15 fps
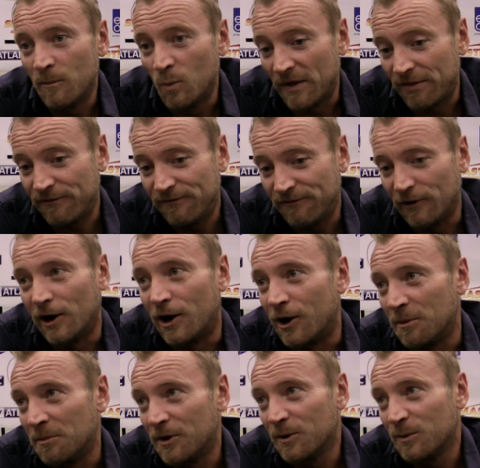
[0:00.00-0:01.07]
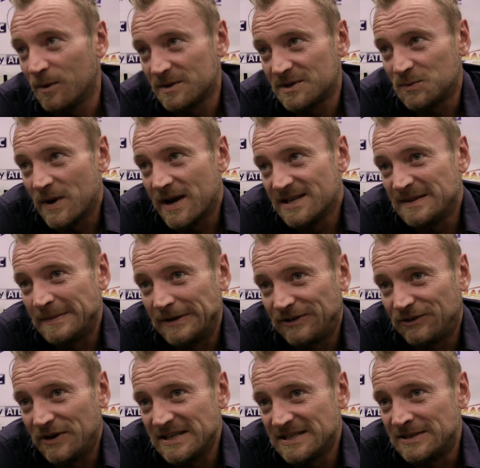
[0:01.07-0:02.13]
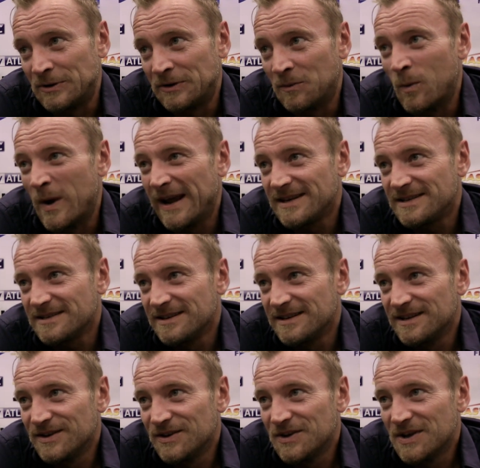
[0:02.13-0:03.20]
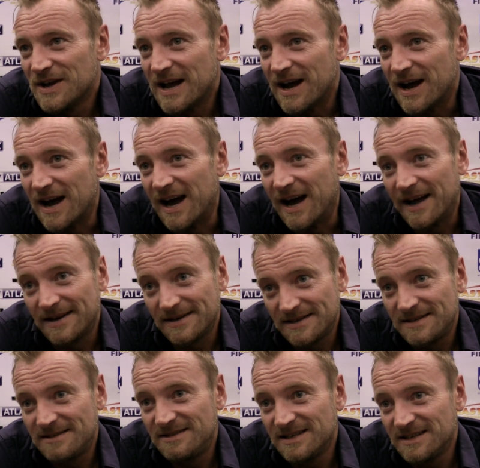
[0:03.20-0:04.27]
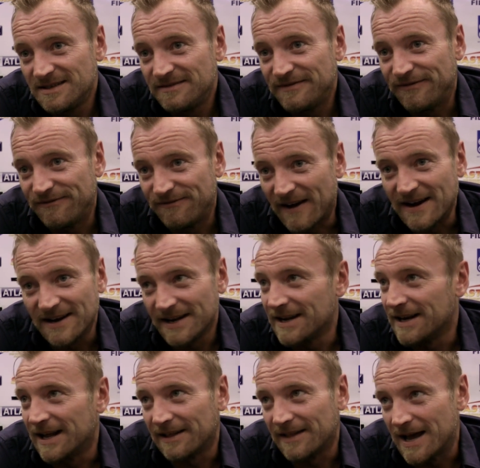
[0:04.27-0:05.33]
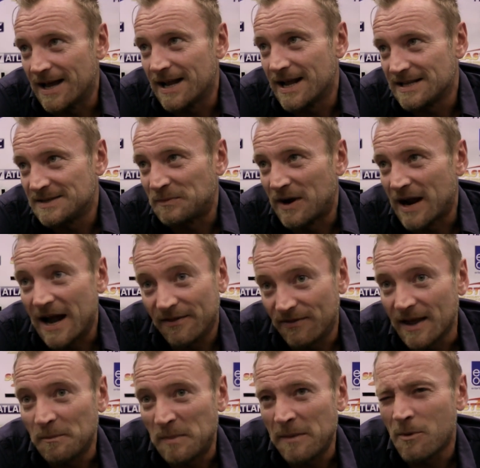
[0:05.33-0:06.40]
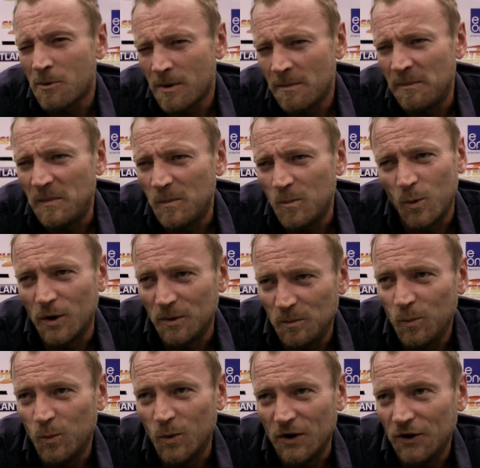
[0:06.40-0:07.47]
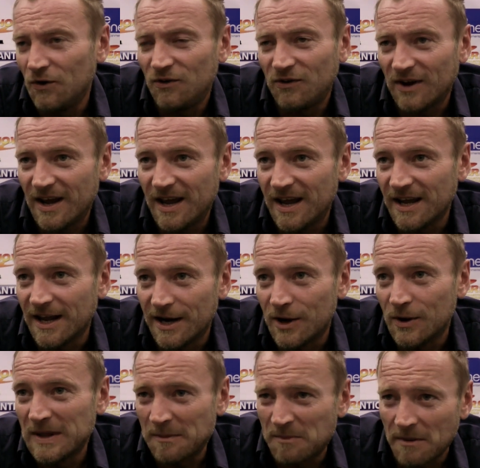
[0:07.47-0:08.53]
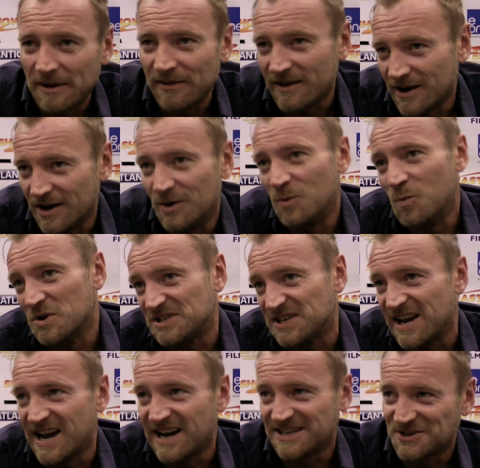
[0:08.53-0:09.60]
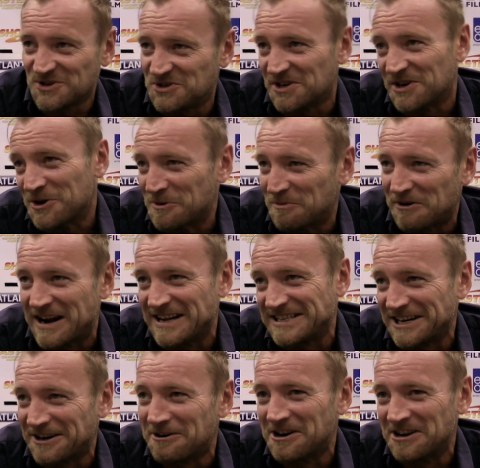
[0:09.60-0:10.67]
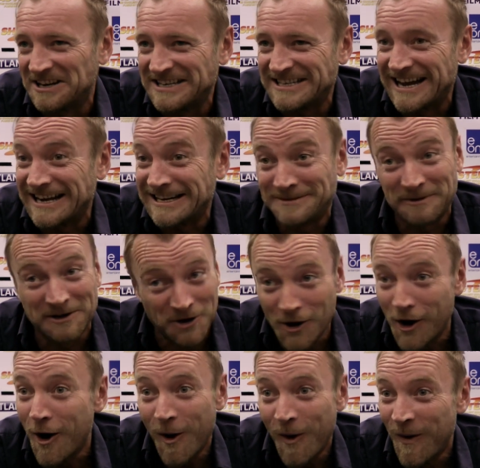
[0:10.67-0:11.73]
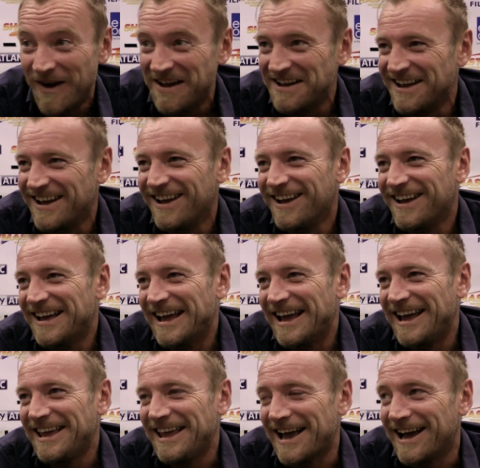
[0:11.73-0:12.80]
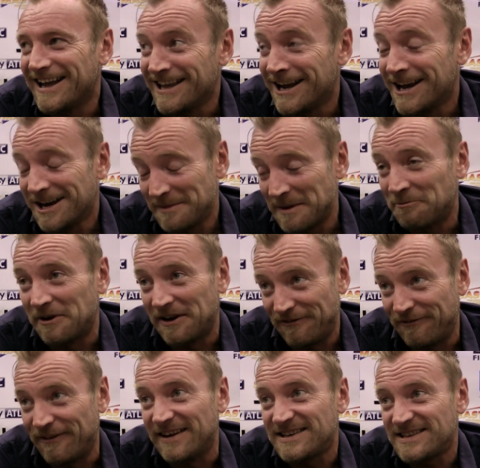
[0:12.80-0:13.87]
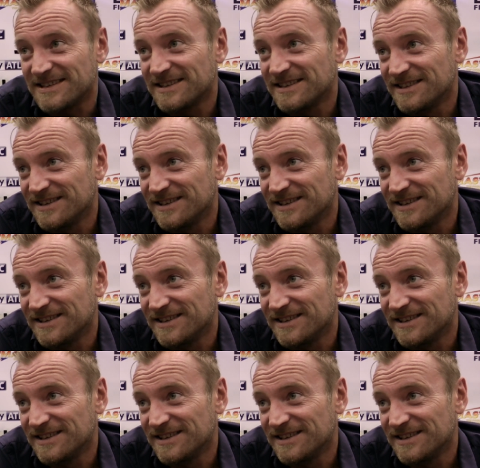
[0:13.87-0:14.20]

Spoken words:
With full armor, which weighs about 3 stone in weight, and fighting like that, I think people would you know, they probably think, oh, wussy actors, you know, prancing around in tights, but no, yeah, you got to be pretty fit